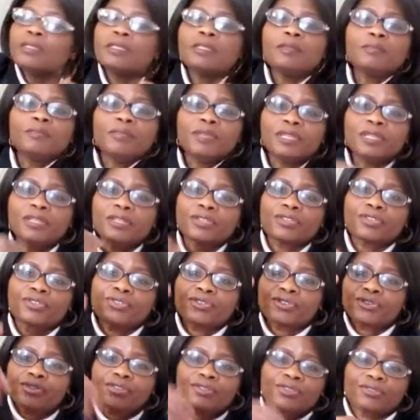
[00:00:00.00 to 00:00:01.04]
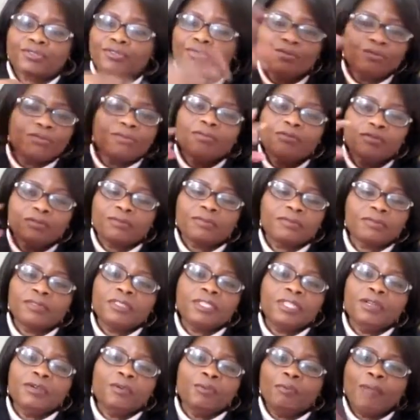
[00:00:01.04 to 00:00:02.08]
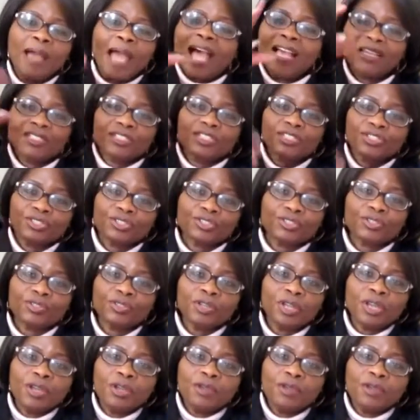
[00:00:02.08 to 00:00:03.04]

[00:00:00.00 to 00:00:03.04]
ministers or pastors